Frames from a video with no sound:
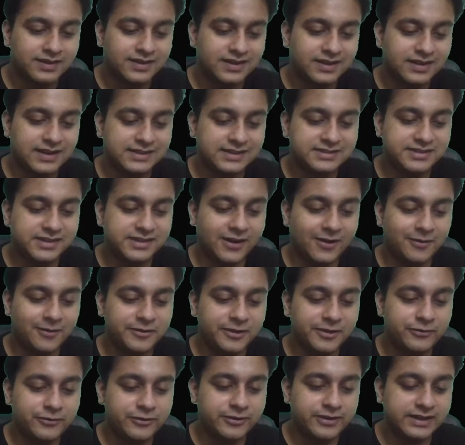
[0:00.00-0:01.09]
Let's see how many
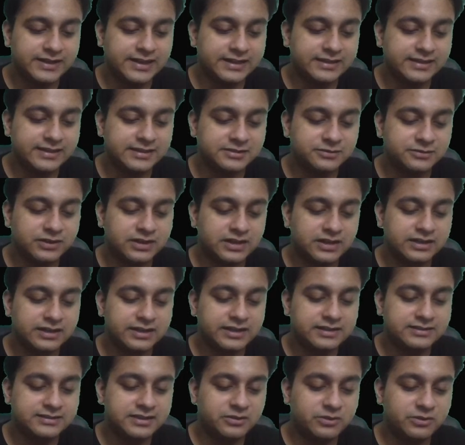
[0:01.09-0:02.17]
of you can get this one.
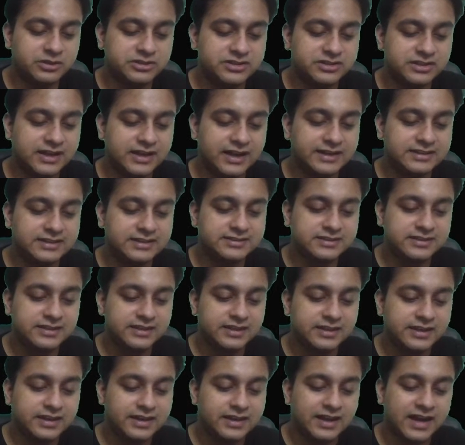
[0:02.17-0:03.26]
Easy question, guys.
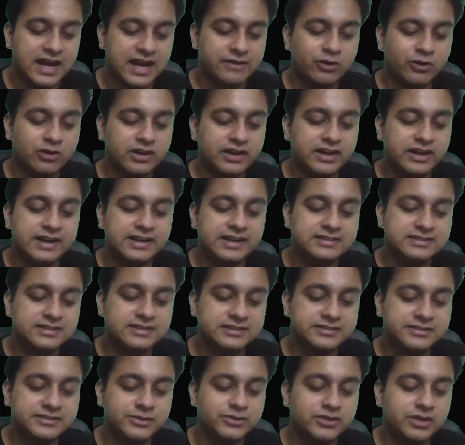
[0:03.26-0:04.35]
I've already
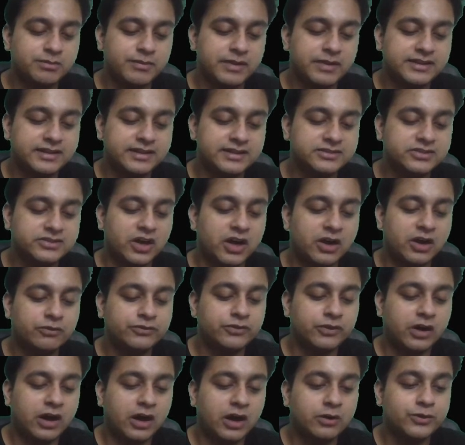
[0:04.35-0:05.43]
discussed you the methods of
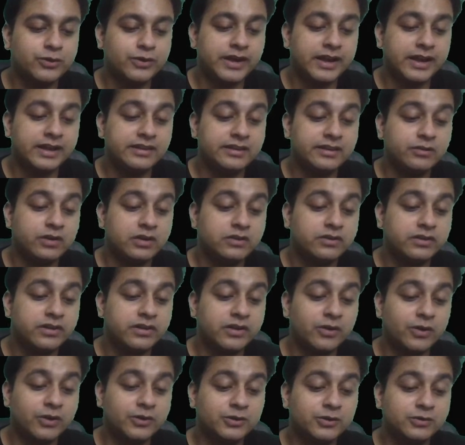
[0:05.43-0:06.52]
how to get the 1 1 and
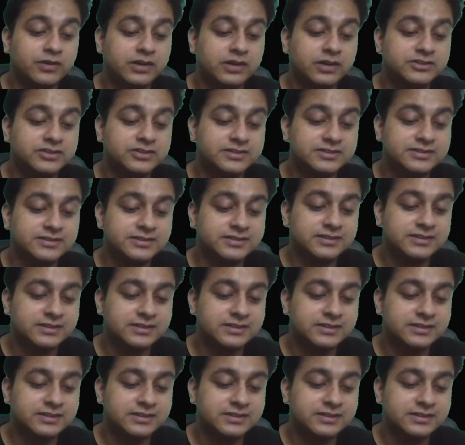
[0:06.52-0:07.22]
on 2 functions.